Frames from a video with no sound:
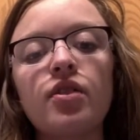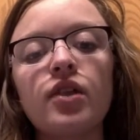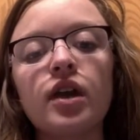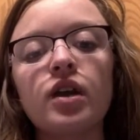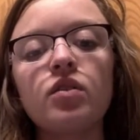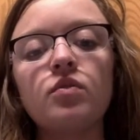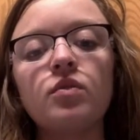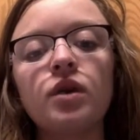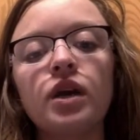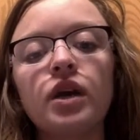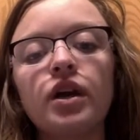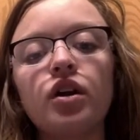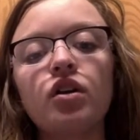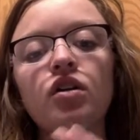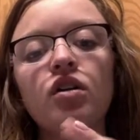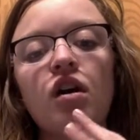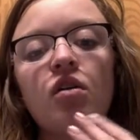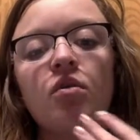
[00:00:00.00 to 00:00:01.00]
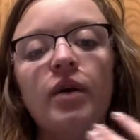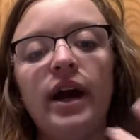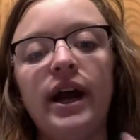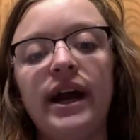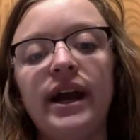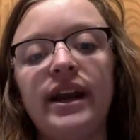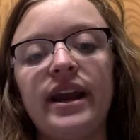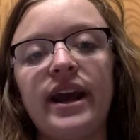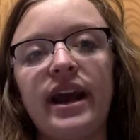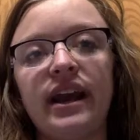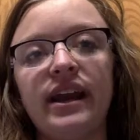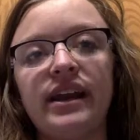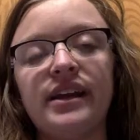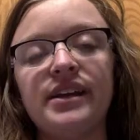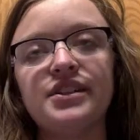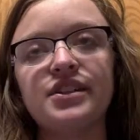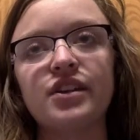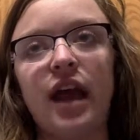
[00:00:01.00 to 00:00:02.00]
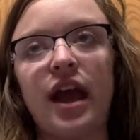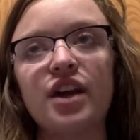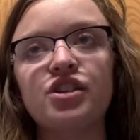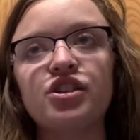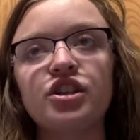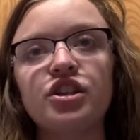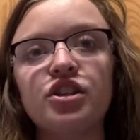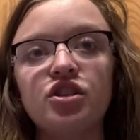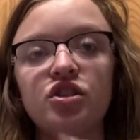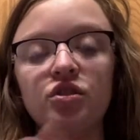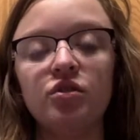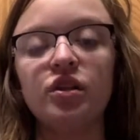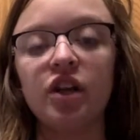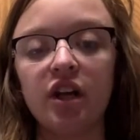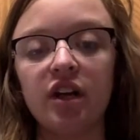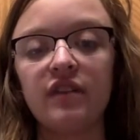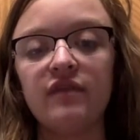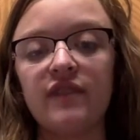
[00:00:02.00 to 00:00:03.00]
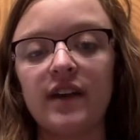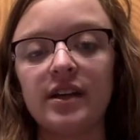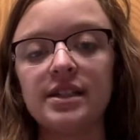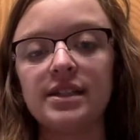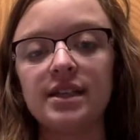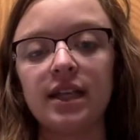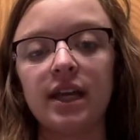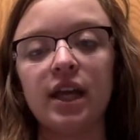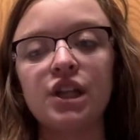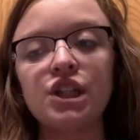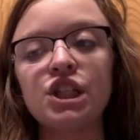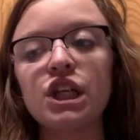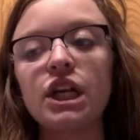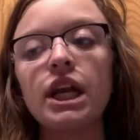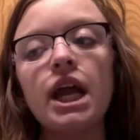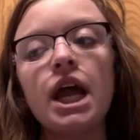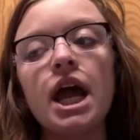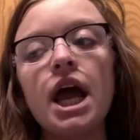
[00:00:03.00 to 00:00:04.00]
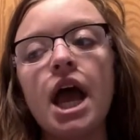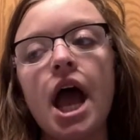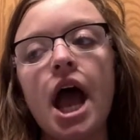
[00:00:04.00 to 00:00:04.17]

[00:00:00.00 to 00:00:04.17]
Then you would go in and actually do your investigation,